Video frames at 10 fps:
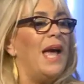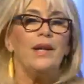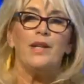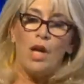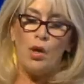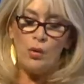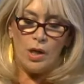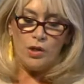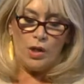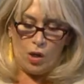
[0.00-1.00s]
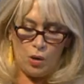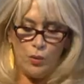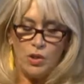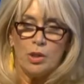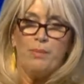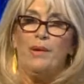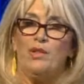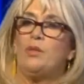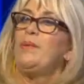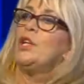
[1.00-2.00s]
And who who
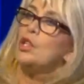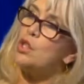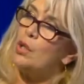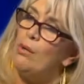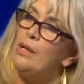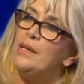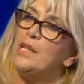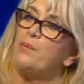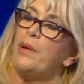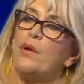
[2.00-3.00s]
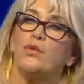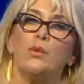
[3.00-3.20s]
supposed to be controlling these payoffs?